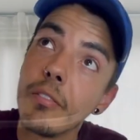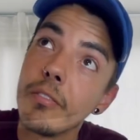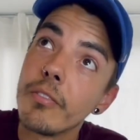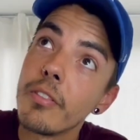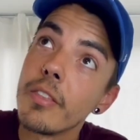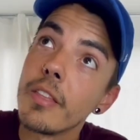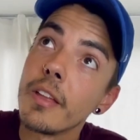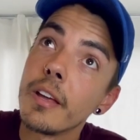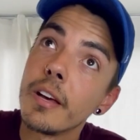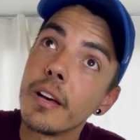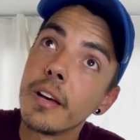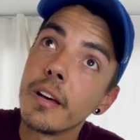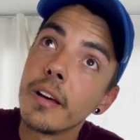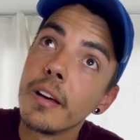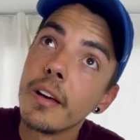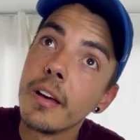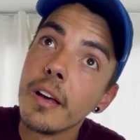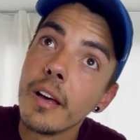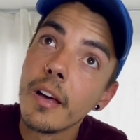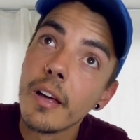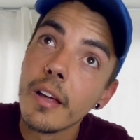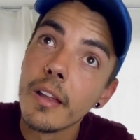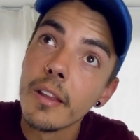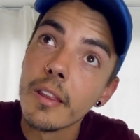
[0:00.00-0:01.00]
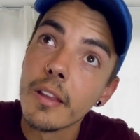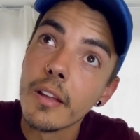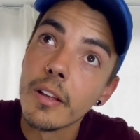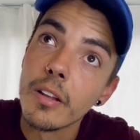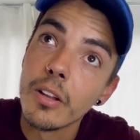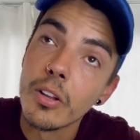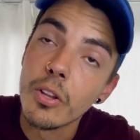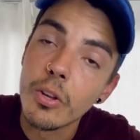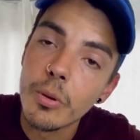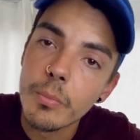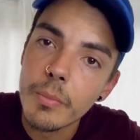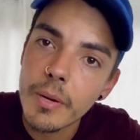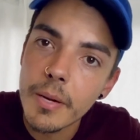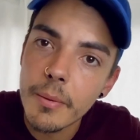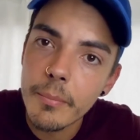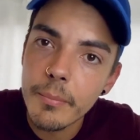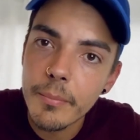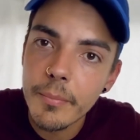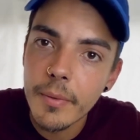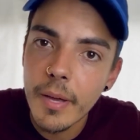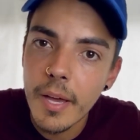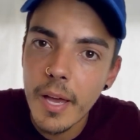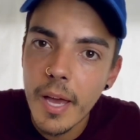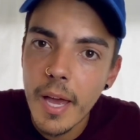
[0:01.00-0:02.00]
the aluminum,
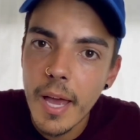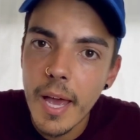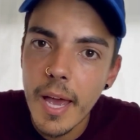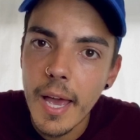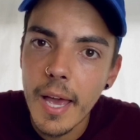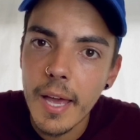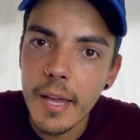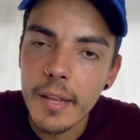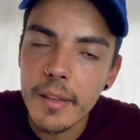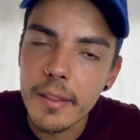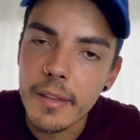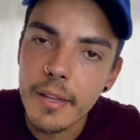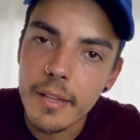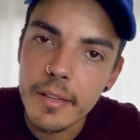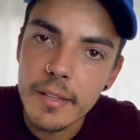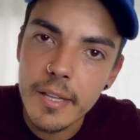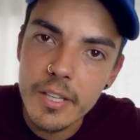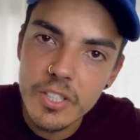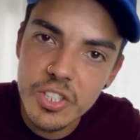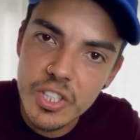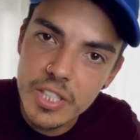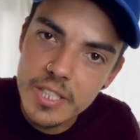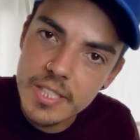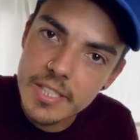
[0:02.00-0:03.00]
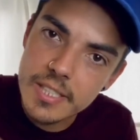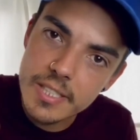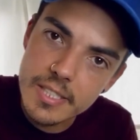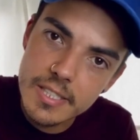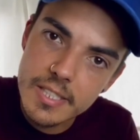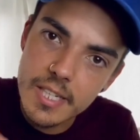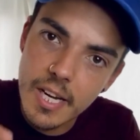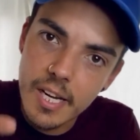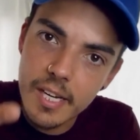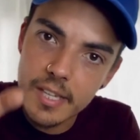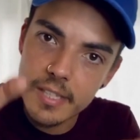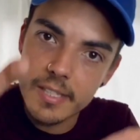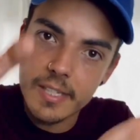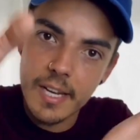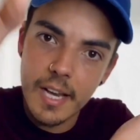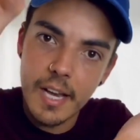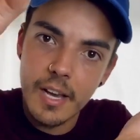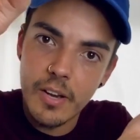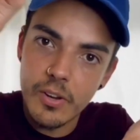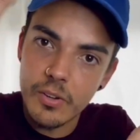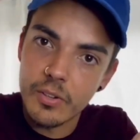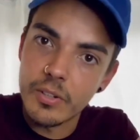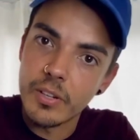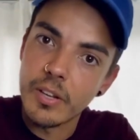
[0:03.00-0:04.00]
and then they just stuck
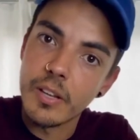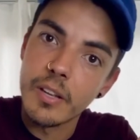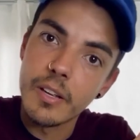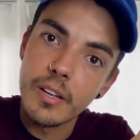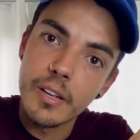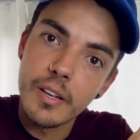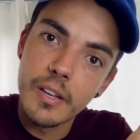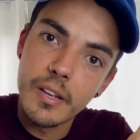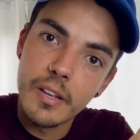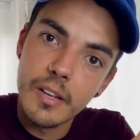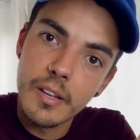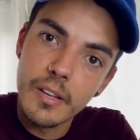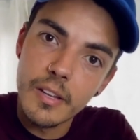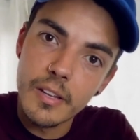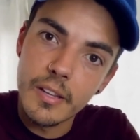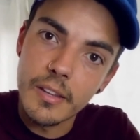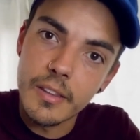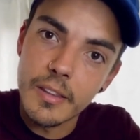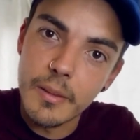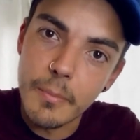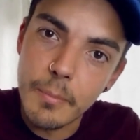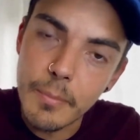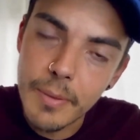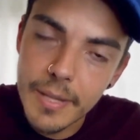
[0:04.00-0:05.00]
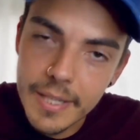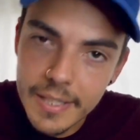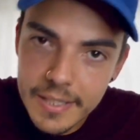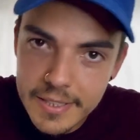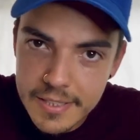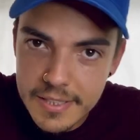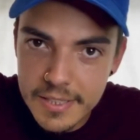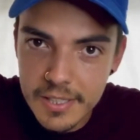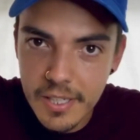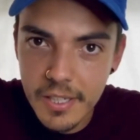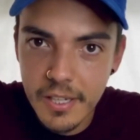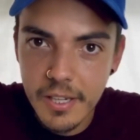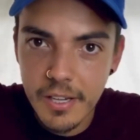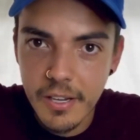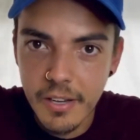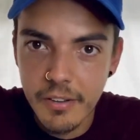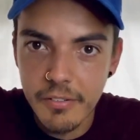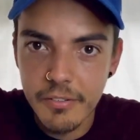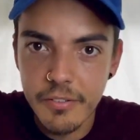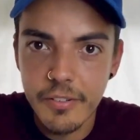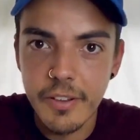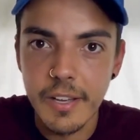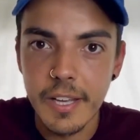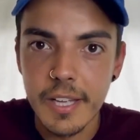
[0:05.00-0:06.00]
down the piece
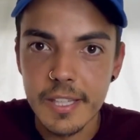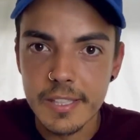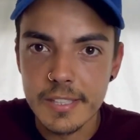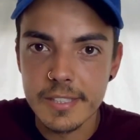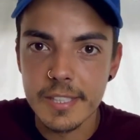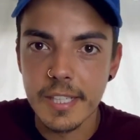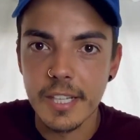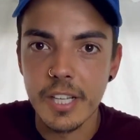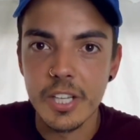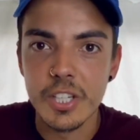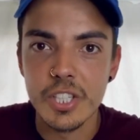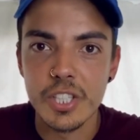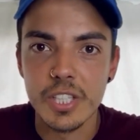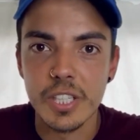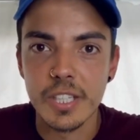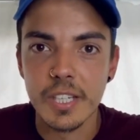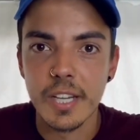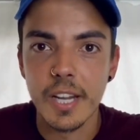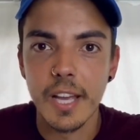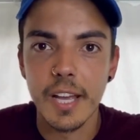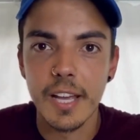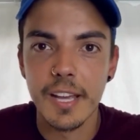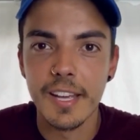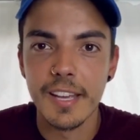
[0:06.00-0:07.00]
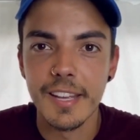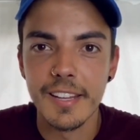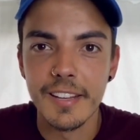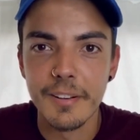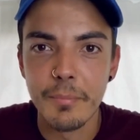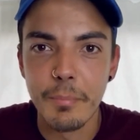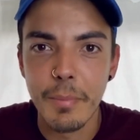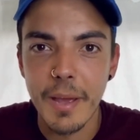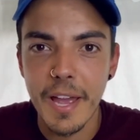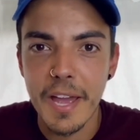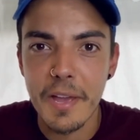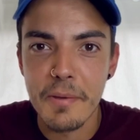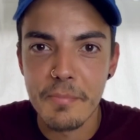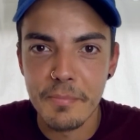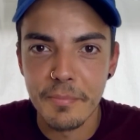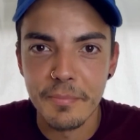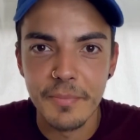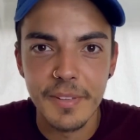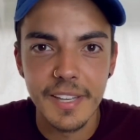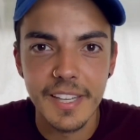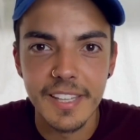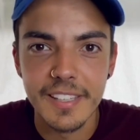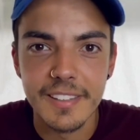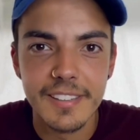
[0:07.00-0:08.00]
of insulation, and bam,
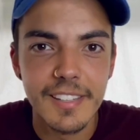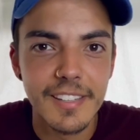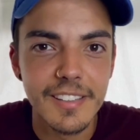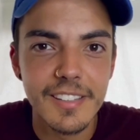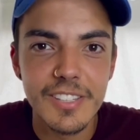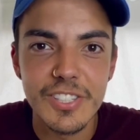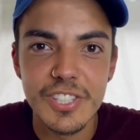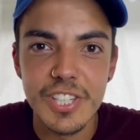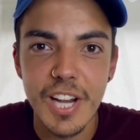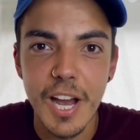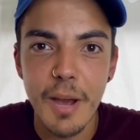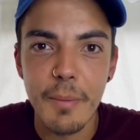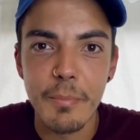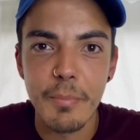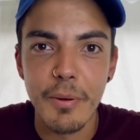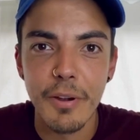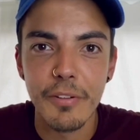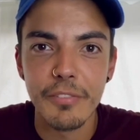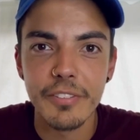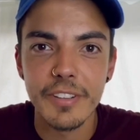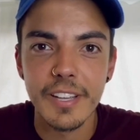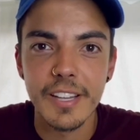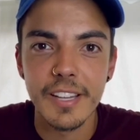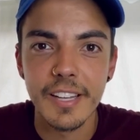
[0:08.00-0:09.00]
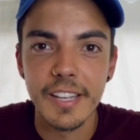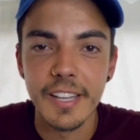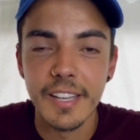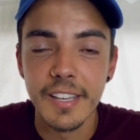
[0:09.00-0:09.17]
it did the job perfectly,